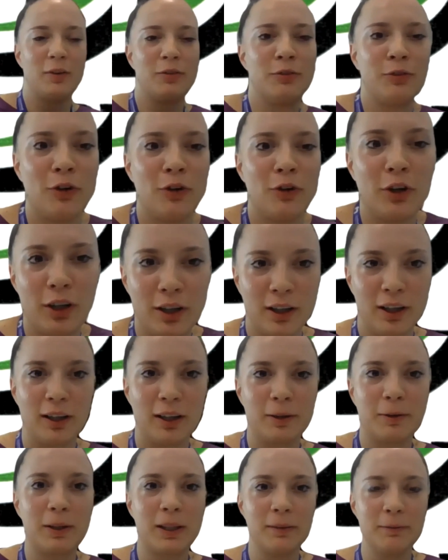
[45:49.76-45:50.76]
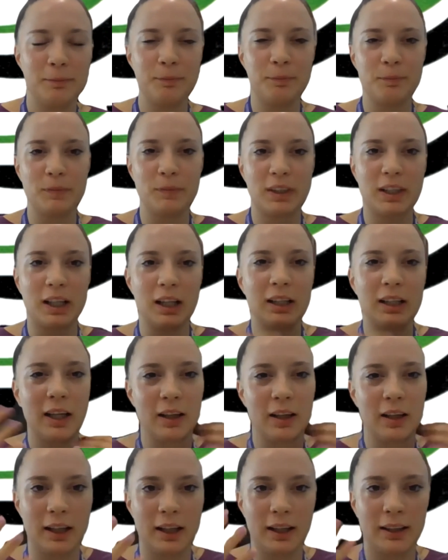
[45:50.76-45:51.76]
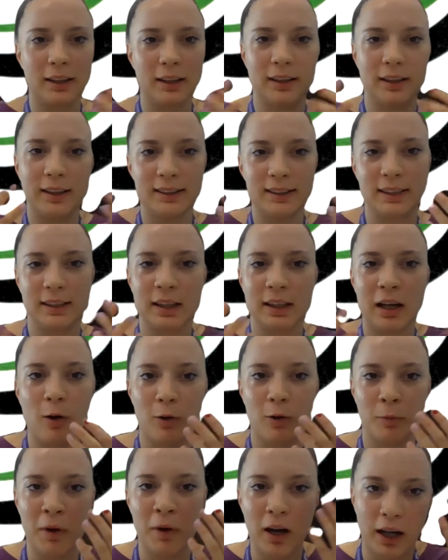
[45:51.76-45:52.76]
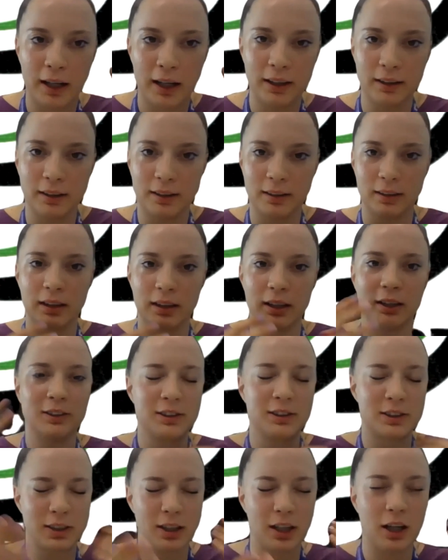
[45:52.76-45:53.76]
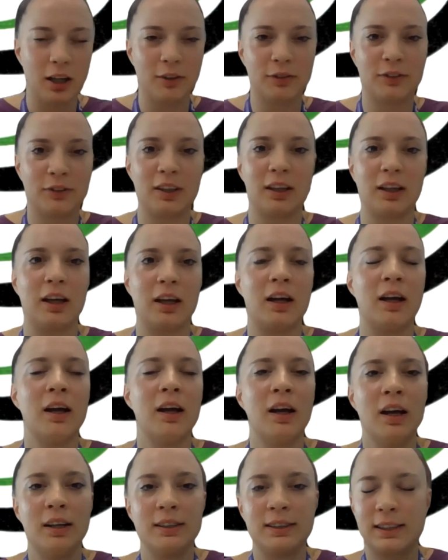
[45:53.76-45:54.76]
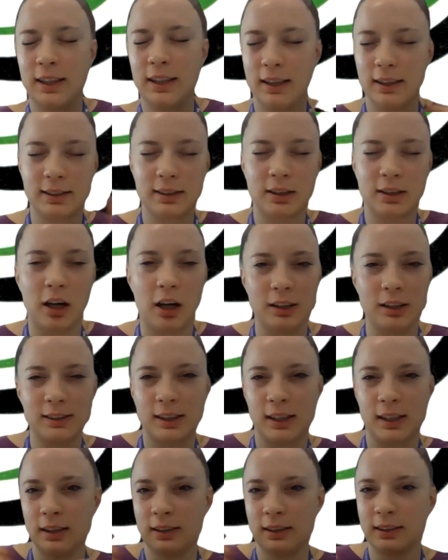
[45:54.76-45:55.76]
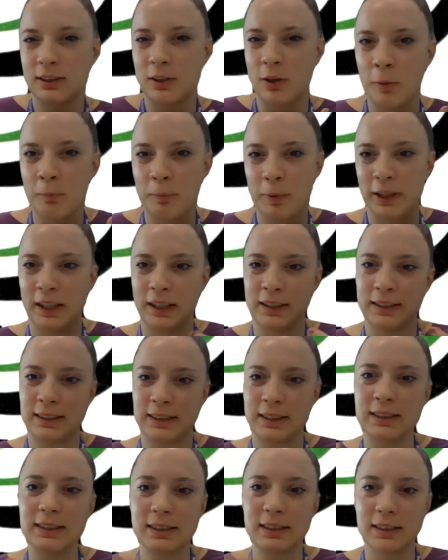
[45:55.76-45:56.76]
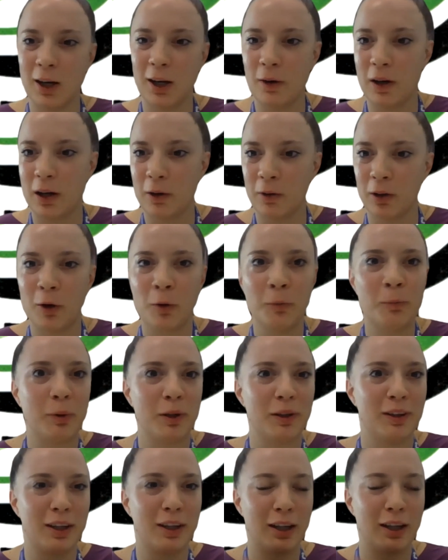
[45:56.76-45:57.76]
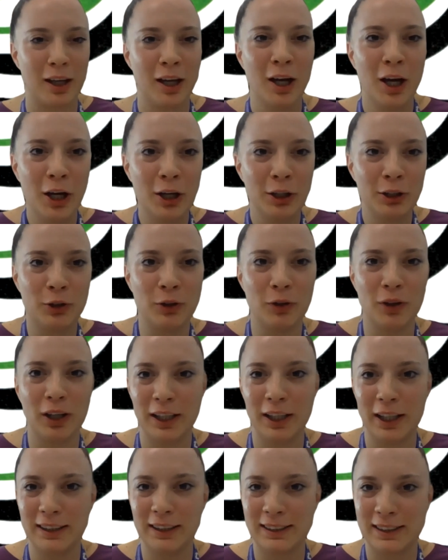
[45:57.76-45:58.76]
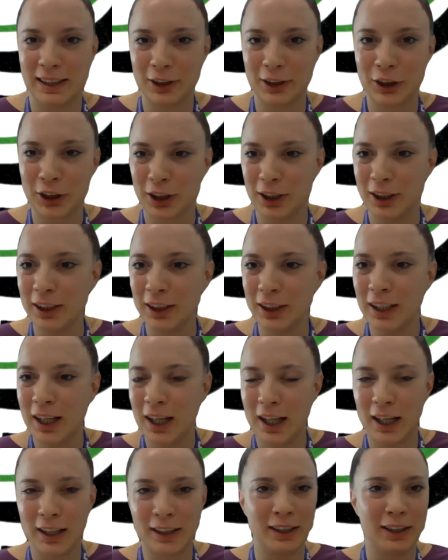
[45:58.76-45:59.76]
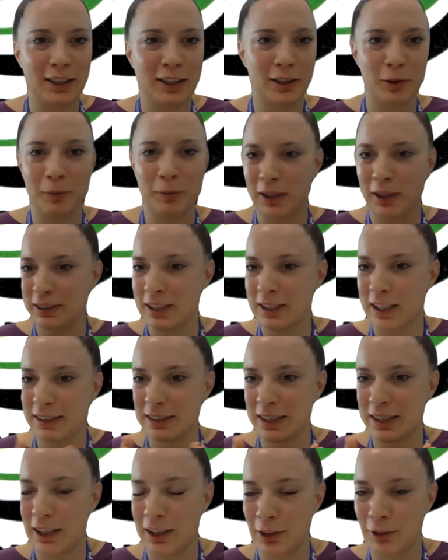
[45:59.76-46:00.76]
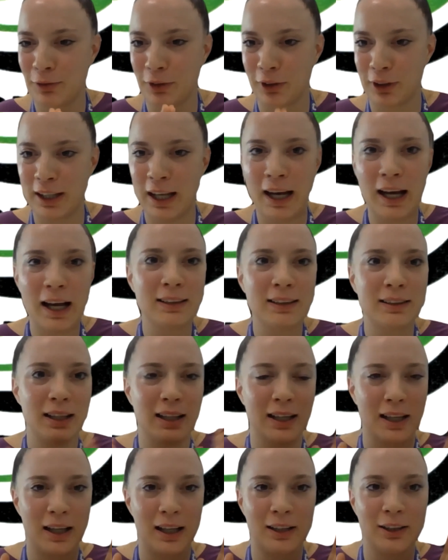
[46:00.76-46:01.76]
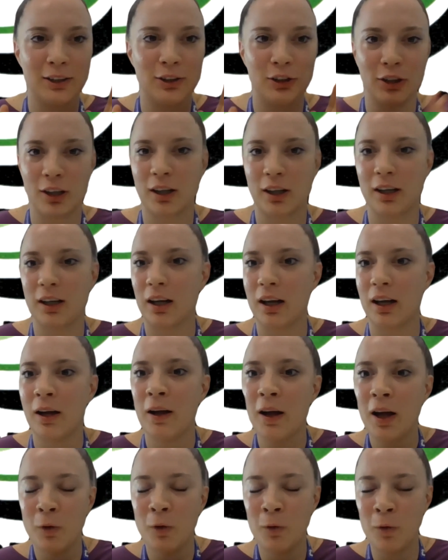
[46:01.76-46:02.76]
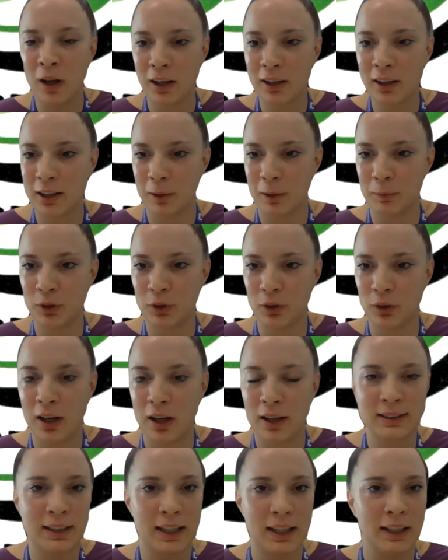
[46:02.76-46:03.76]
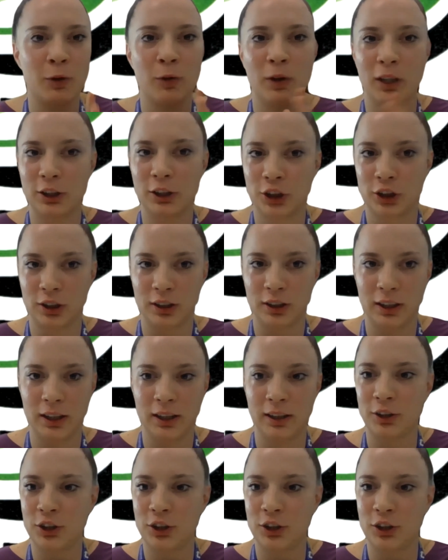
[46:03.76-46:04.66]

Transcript: for clearing this in our mind, soft skills, hard skills, competences. Now I will open the Q&A session. I think everybody's excited for that, and you're welcome to ask any question in the